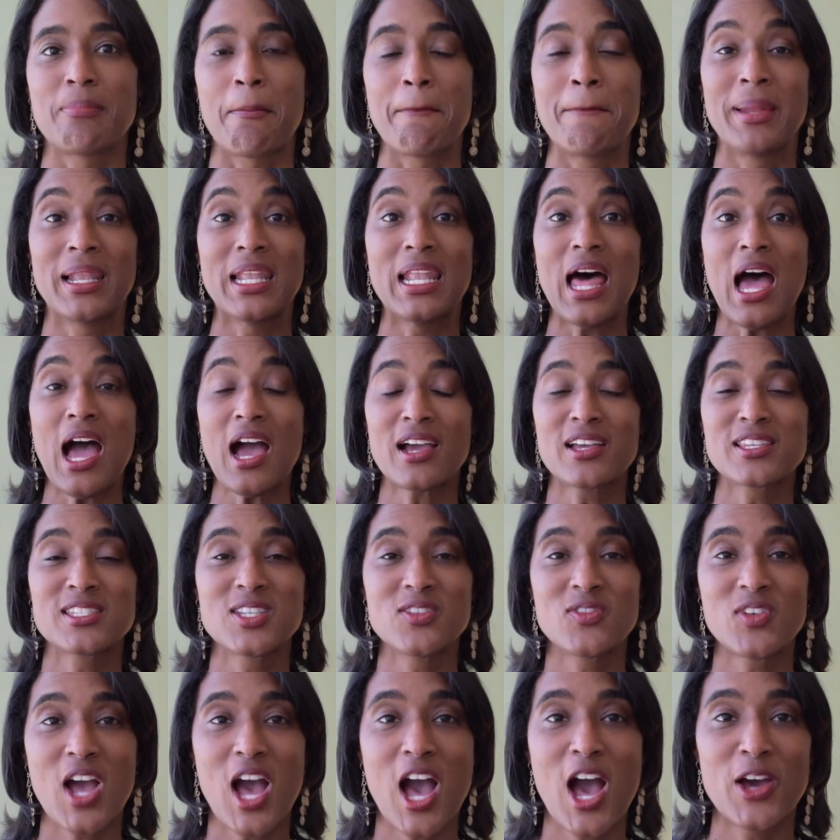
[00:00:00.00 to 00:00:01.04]
blocks
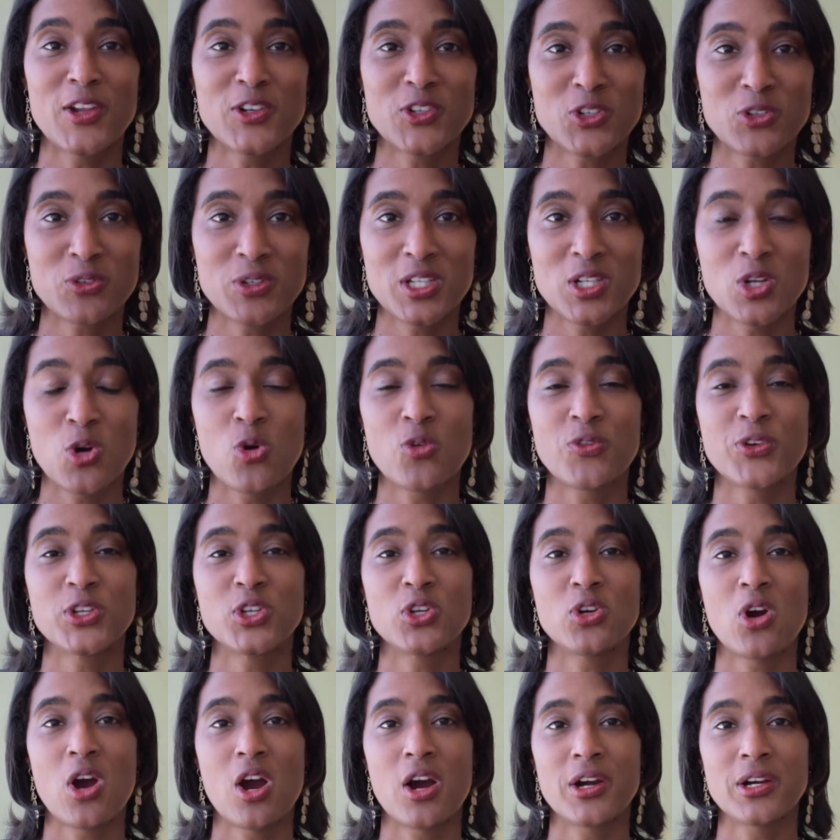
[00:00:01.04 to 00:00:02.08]
of concrete over
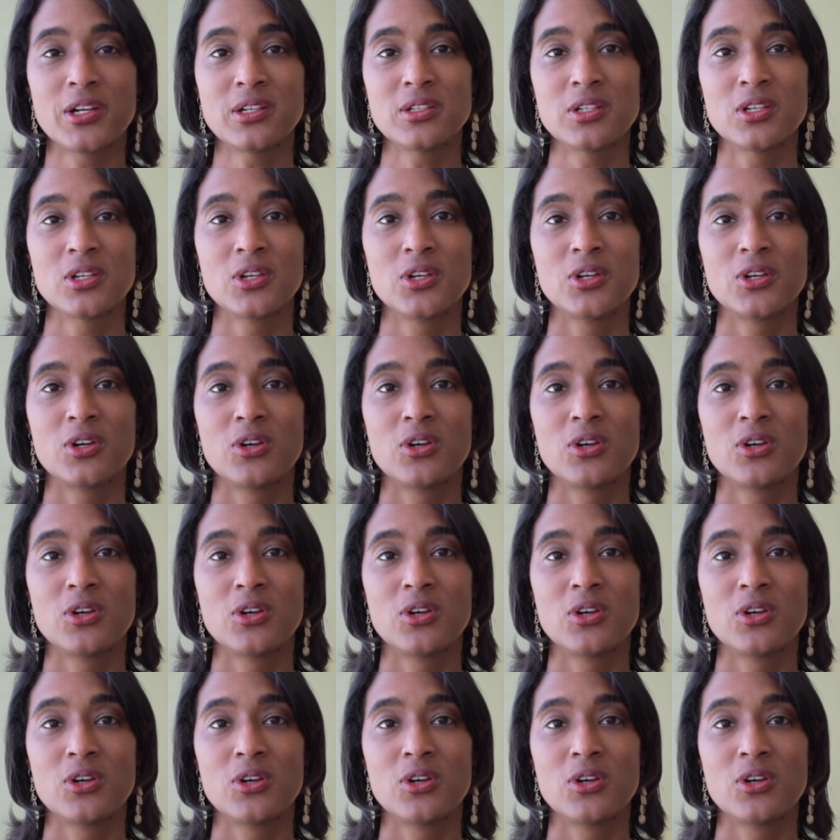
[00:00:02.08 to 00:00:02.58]
your heart?